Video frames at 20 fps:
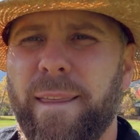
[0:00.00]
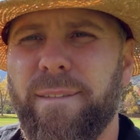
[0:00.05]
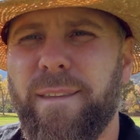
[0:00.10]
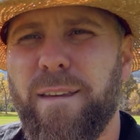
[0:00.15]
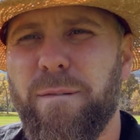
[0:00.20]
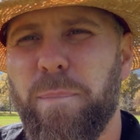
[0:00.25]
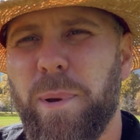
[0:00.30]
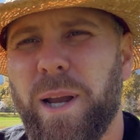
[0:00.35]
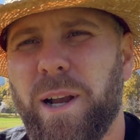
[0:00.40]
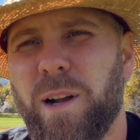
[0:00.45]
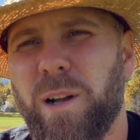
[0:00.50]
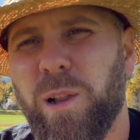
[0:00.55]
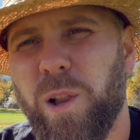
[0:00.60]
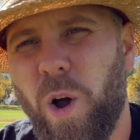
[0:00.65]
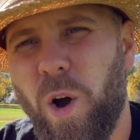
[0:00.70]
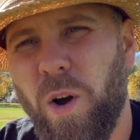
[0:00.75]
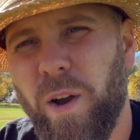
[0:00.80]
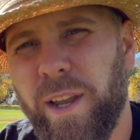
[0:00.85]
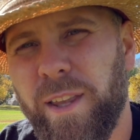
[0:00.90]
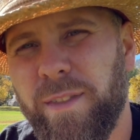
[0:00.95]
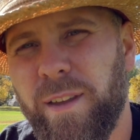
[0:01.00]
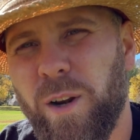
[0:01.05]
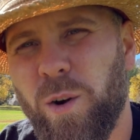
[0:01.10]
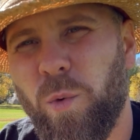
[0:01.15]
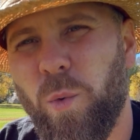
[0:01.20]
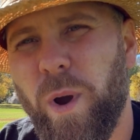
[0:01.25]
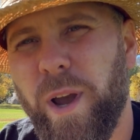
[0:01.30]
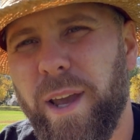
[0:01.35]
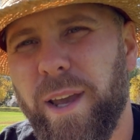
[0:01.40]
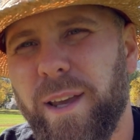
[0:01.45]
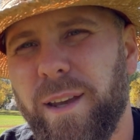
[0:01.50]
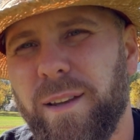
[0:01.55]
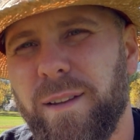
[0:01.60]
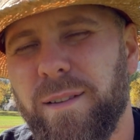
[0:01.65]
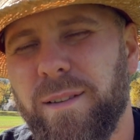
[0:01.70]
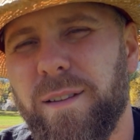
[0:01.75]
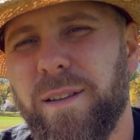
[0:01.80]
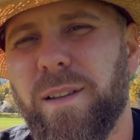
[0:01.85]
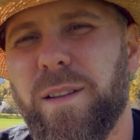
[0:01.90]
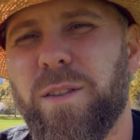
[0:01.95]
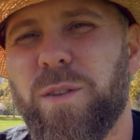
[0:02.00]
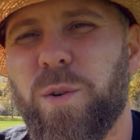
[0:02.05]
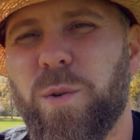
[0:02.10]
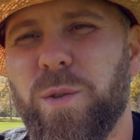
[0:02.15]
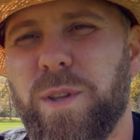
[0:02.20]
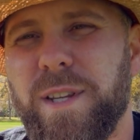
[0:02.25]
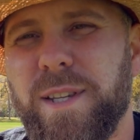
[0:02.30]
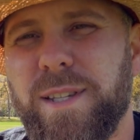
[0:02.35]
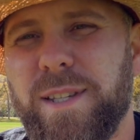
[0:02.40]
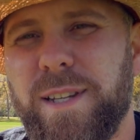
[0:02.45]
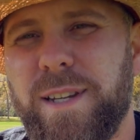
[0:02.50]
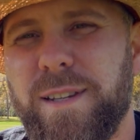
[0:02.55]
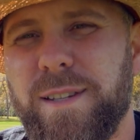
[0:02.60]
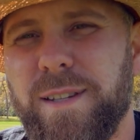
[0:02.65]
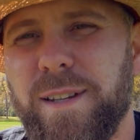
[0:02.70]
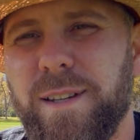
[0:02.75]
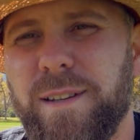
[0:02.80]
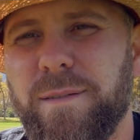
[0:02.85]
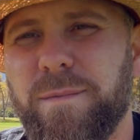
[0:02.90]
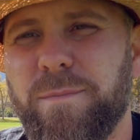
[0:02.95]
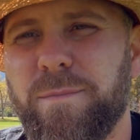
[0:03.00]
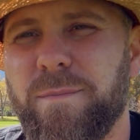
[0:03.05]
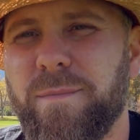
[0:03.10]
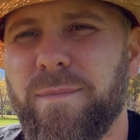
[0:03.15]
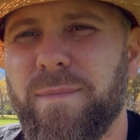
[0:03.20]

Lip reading: They've been clawing their way through this season,